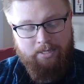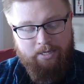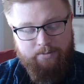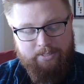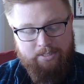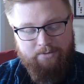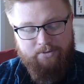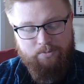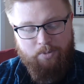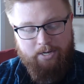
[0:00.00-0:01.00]
It was as if
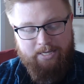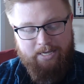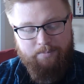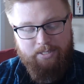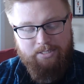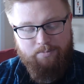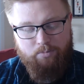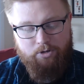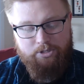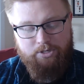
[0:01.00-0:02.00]
his body had been
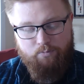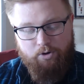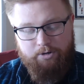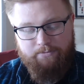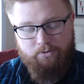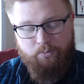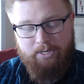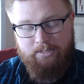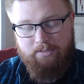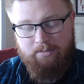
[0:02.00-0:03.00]
submerged in water for
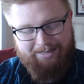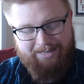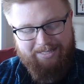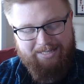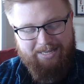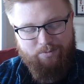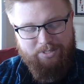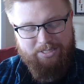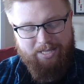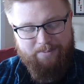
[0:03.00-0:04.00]
weeks. His skin was
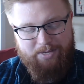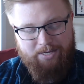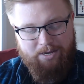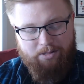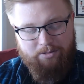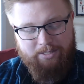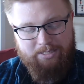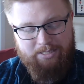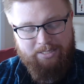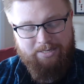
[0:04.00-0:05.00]
slimy and
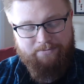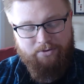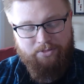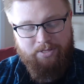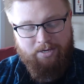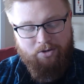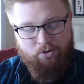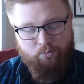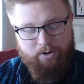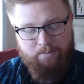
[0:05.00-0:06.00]
colorless, except for thick,
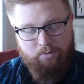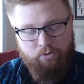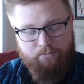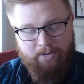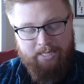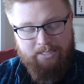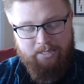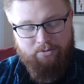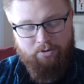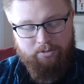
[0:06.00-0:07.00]
gray-blue veins that
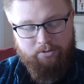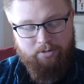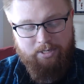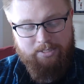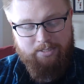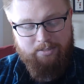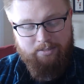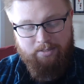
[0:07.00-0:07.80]
crawled across it.